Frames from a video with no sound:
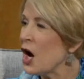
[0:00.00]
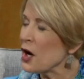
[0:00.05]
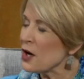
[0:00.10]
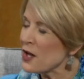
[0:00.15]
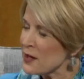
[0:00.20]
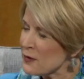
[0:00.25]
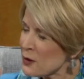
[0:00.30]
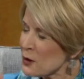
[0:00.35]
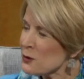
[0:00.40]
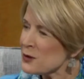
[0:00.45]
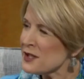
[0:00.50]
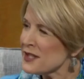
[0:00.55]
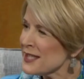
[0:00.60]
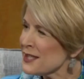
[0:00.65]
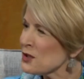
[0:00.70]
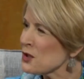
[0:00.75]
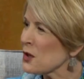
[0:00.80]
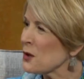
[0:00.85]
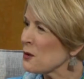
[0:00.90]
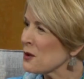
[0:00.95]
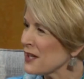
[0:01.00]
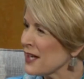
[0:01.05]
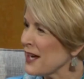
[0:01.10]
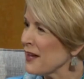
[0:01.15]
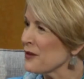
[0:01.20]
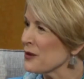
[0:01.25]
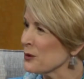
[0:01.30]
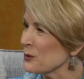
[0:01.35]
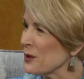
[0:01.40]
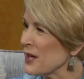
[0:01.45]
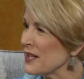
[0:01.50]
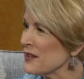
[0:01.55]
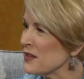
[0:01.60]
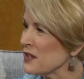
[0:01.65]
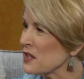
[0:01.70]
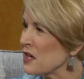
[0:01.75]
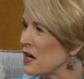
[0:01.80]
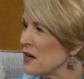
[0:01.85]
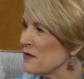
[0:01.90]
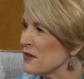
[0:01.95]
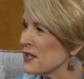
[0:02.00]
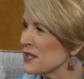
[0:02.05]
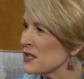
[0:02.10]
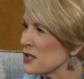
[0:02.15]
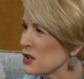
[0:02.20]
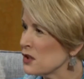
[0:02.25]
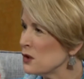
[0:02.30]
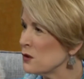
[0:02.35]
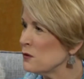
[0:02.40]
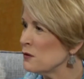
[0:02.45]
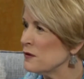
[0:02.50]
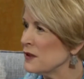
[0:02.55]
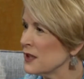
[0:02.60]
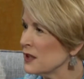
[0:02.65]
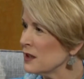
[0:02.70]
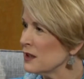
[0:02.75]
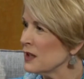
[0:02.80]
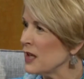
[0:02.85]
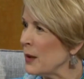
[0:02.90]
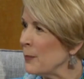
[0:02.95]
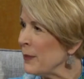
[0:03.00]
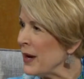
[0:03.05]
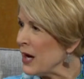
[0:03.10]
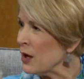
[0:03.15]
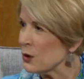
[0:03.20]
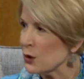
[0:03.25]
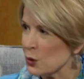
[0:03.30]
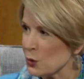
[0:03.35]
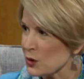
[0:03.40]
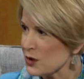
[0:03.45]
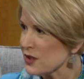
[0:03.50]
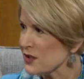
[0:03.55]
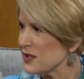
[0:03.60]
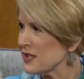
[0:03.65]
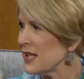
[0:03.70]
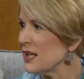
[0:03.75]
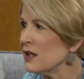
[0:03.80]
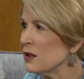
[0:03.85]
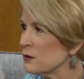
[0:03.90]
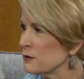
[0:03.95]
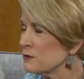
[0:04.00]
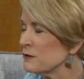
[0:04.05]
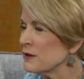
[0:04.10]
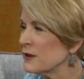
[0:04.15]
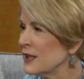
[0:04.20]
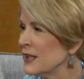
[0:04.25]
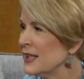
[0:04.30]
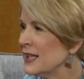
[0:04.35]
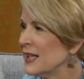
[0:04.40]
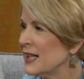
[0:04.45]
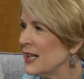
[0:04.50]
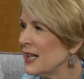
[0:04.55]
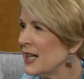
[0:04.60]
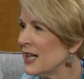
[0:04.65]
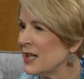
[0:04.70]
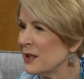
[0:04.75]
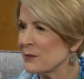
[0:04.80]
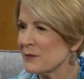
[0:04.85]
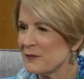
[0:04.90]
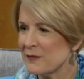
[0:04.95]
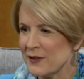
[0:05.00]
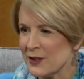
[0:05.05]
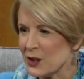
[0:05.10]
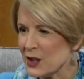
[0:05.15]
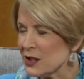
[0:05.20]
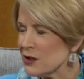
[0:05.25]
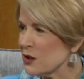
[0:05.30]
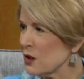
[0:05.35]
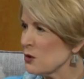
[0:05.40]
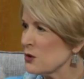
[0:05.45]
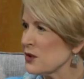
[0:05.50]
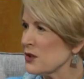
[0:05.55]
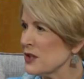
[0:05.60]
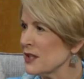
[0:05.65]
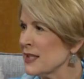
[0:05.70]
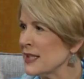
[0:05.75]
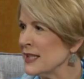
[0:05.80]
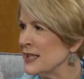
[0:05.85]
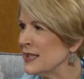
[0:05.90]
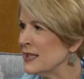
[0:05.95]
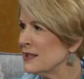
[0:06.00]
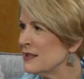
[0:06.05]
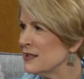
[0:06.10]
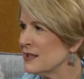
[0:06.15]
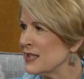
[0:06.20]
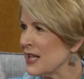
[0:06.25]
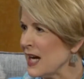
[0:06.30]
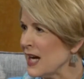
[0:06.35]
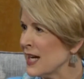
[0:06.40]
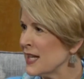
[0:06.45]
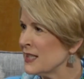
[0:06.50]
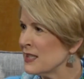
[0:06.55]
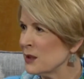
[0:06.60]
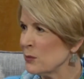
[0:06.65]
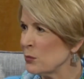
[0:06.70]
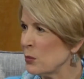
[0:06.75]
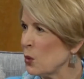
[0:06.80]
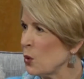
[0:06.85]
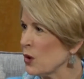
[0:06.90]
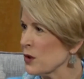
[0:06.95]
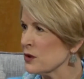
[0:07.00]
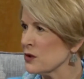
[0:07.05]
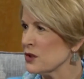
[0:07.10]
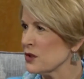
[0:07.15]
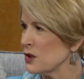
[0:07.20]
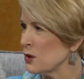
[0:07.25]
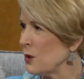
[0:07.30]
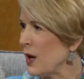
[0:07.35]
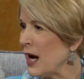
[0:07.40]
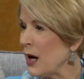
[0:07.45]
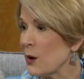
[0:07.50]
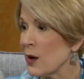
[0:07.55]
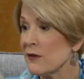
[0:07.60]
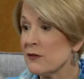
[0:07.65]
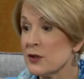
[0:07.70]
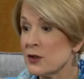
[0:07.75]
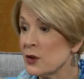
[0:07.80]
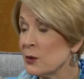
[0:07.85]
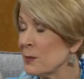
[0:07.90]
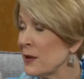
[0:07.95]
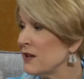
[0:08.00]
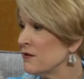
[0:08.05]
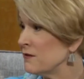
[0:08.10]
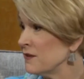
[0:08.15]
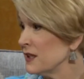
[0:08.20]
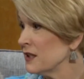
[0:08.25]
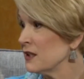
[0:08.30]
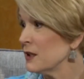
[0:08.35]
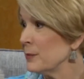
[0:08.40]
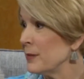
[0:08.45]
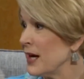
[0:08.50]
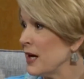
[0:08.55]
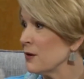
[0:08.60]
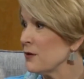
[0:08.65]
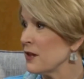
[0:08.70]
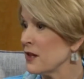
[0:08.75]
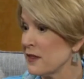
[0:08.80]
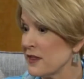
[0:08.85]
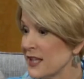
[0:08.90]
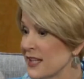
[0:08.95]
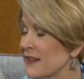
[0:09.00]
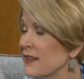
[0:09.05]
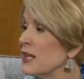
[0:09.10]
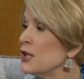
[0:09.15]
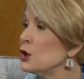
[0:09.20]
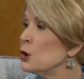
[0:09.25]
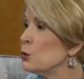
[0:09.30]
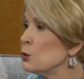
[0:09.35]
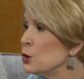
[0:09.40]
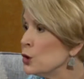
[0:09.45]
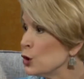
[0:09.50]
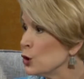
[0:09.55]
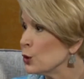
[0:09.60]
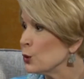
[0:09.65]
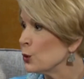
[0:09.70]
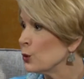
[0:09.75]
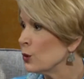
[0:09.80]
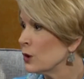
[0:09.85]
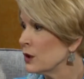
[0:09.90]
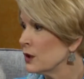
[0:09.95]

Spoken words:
And those things go together, right? The confidence that you feel about yourself, very closely tied and important to however you may feel about the thing that you do.